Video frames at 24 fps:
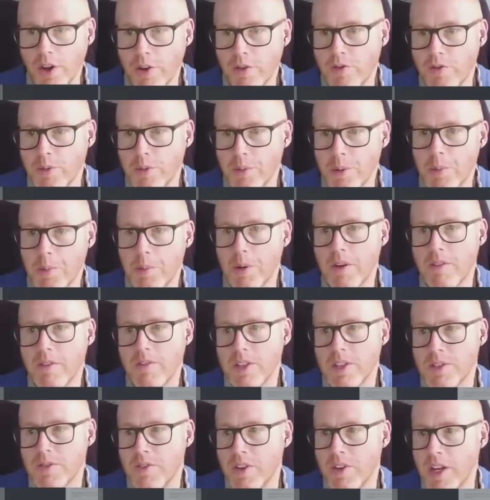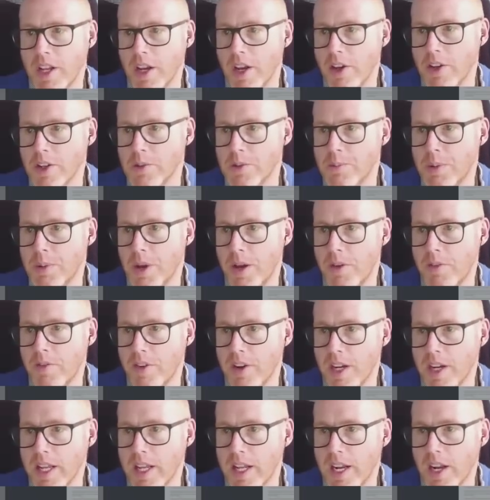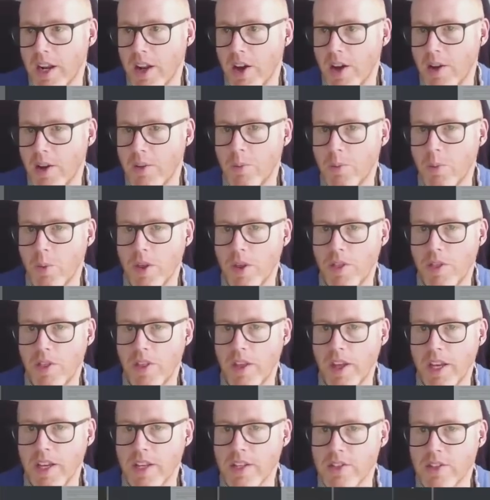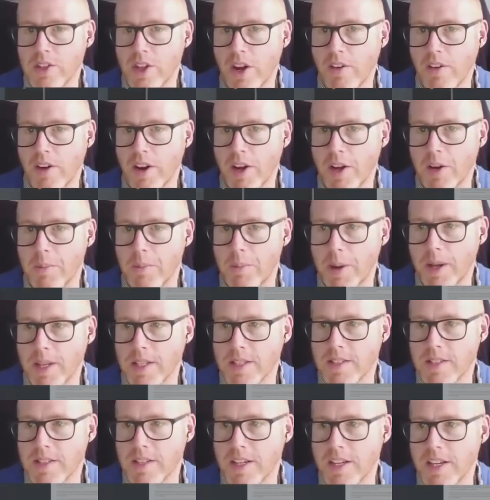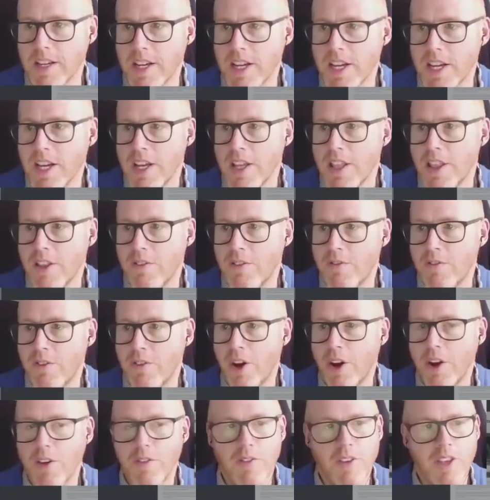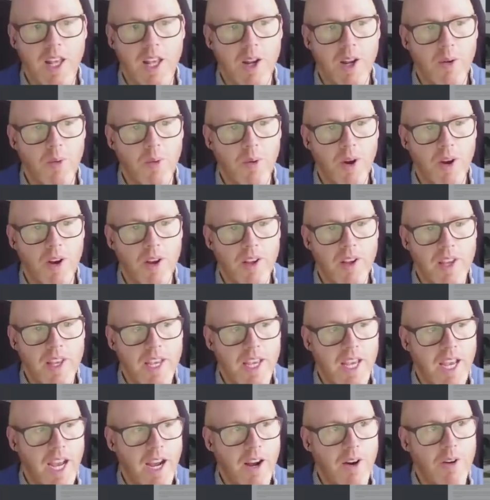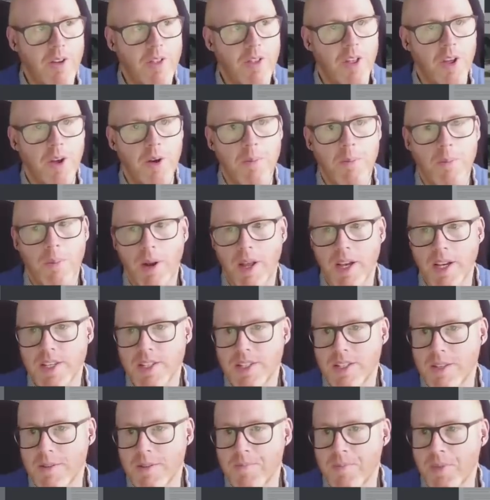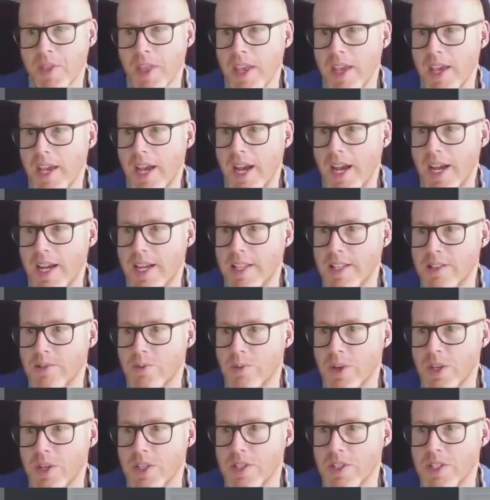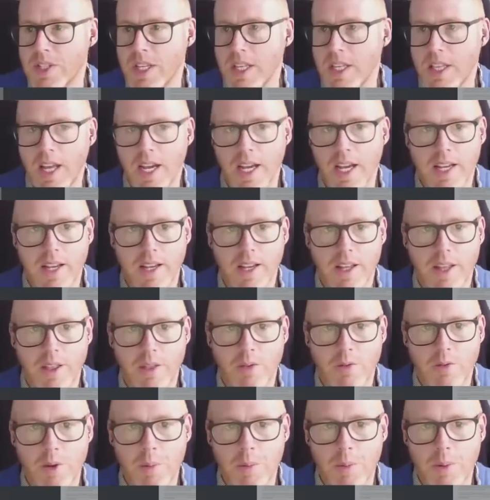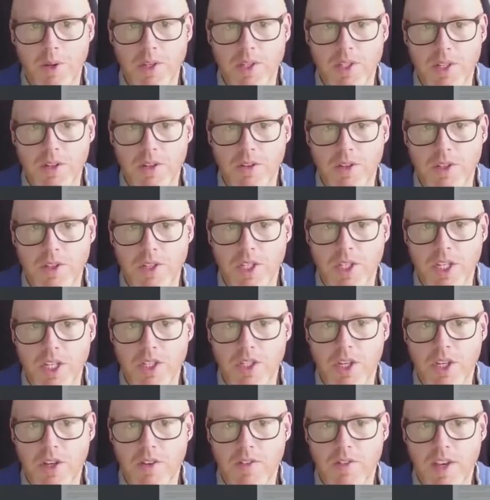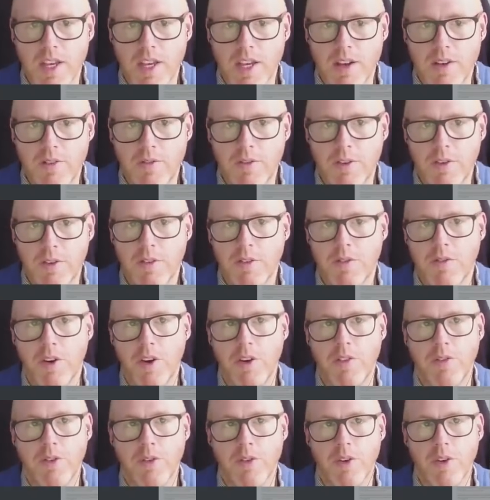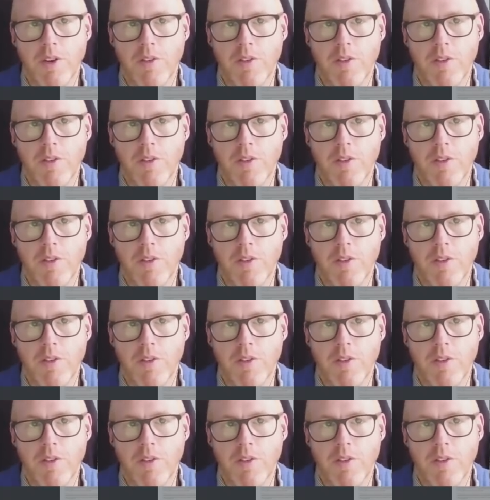from a previous video is perfectly in line with its direct competitor, the 5 kilowatt Arotherm Plus. And we can see that at 3.06 over here, 55 degree